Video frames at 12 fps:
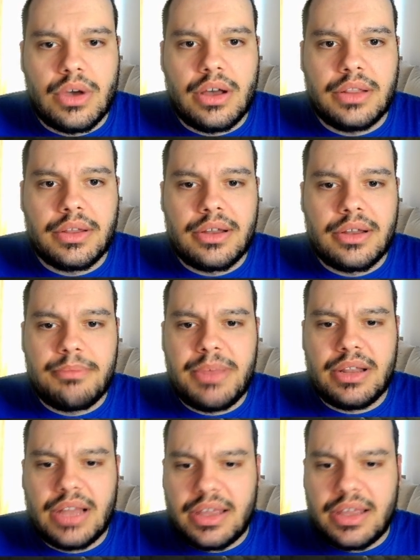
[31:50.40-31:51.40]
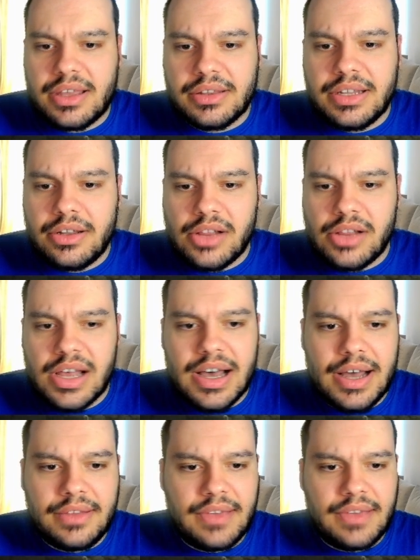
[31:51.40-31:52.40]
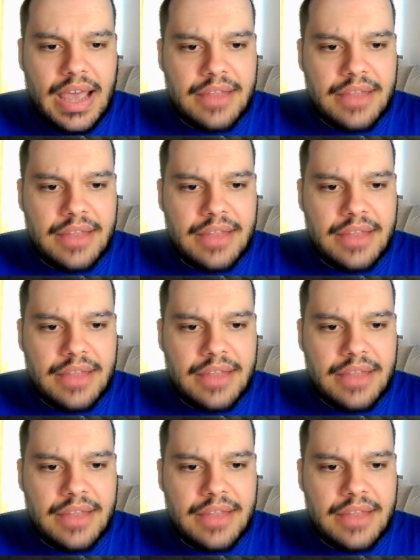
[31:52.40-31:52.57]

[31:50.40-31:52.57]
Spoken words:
little bit like a little hut,